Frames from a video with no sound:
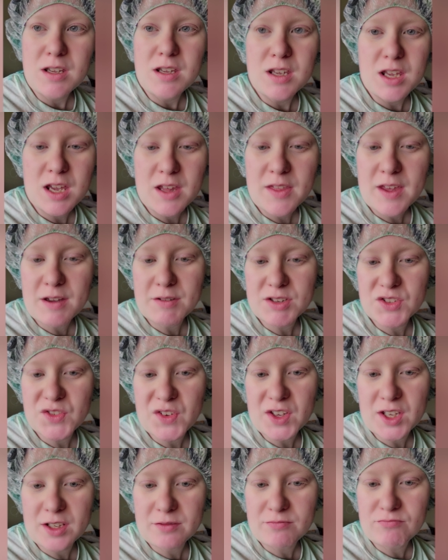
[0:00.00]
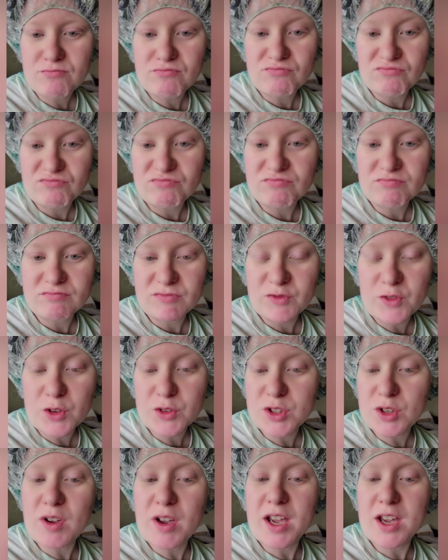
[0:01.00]
Yeah, that was fun.
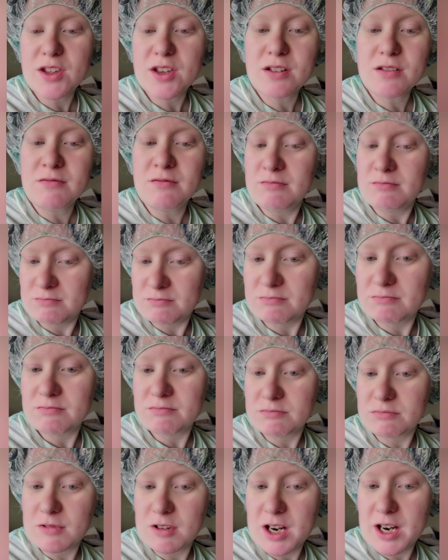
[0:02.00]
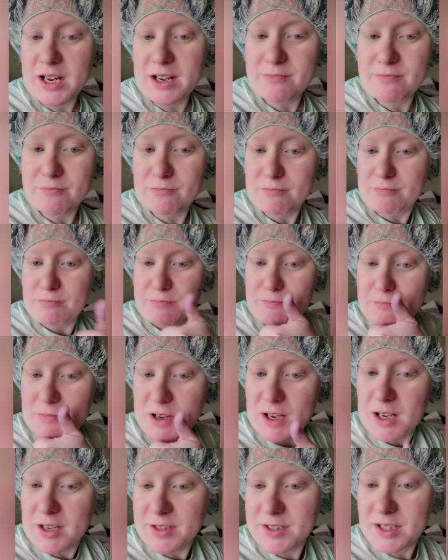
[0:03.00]
Phone's okay though. Great.
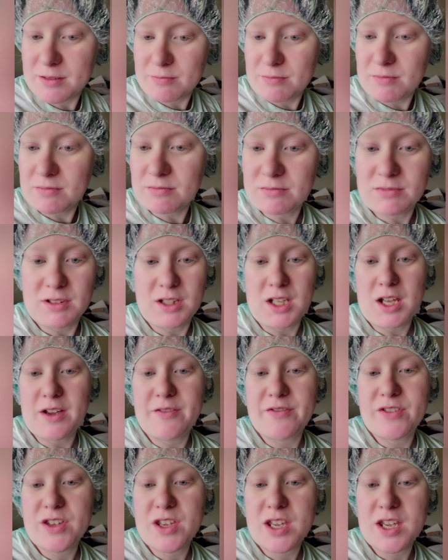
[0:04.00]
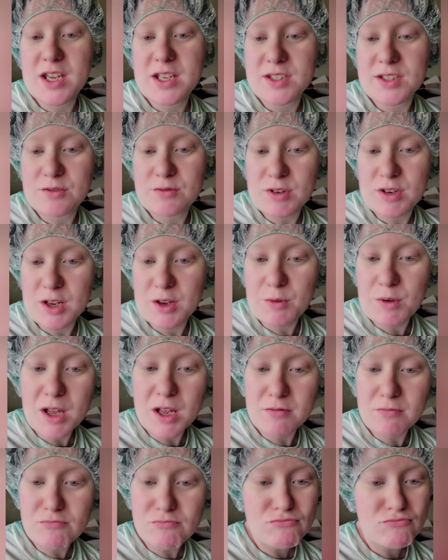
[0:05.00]
Awesome. Love the S21.
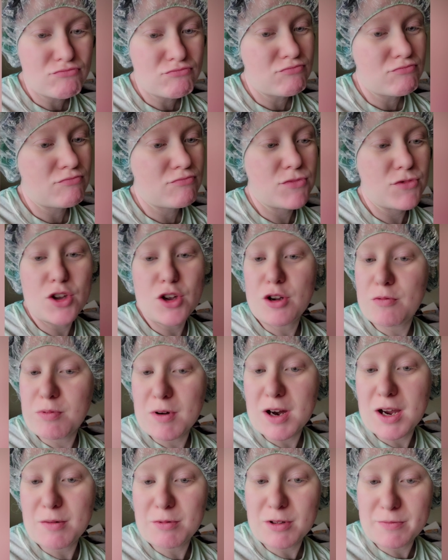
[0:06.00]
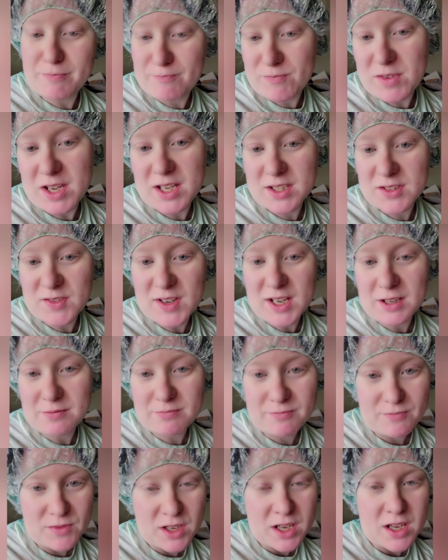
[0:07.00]
No problem. It's fine.
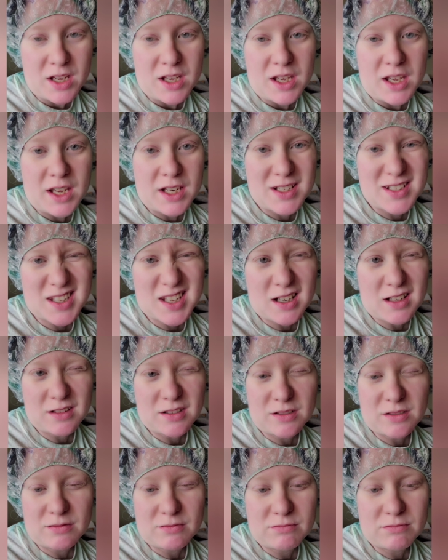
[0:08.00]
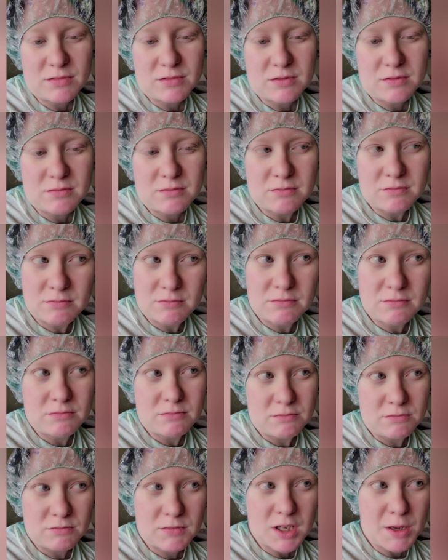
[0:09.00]
It just had a little
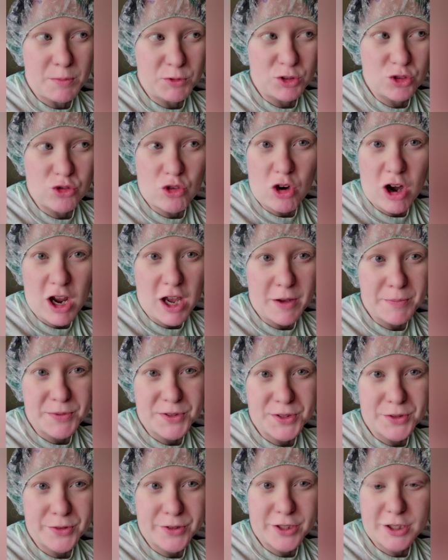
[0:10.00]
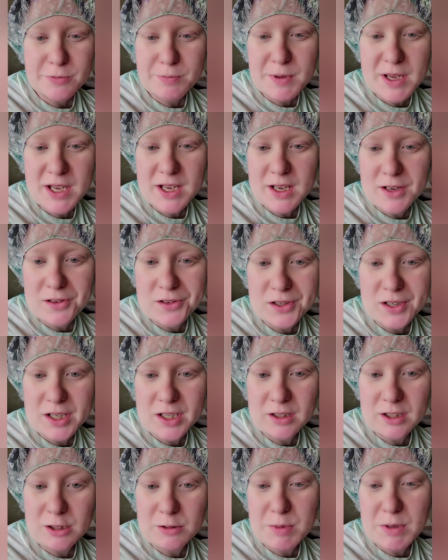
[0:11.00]
couple drops, so to speak, on it. A
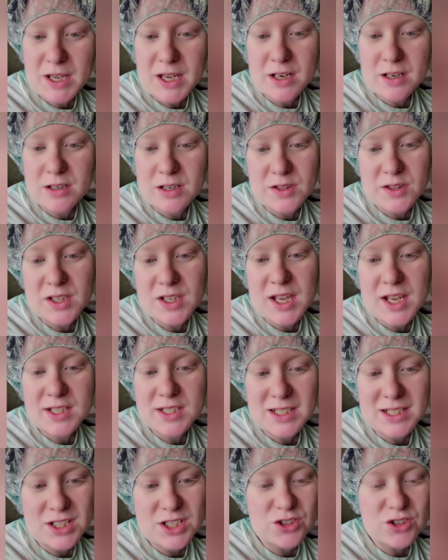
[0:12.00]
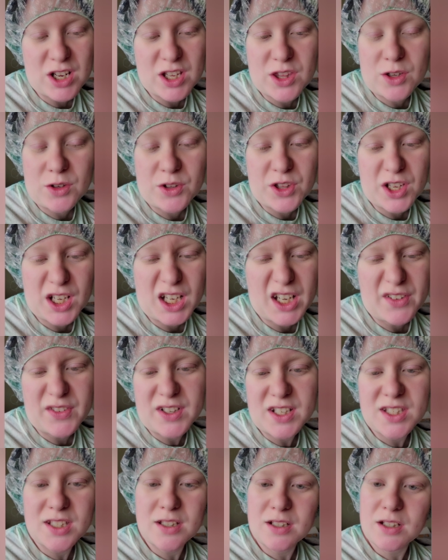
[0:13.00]
little bit got underneath the case. I just dried the whole thing off and
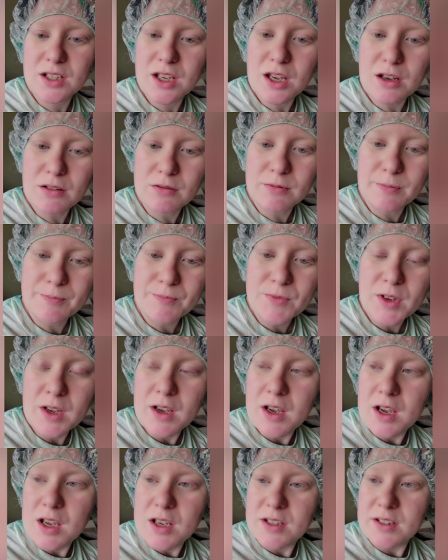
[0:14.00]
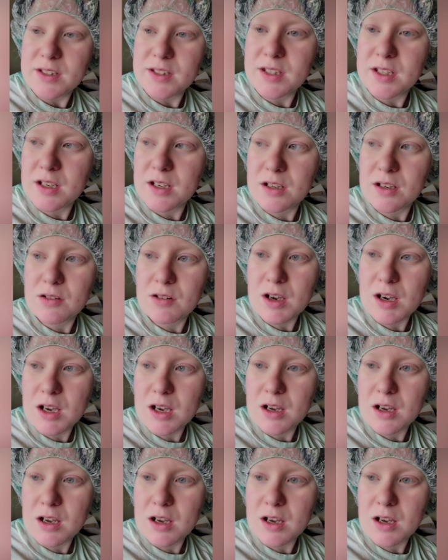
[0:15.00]
it's good to go. So,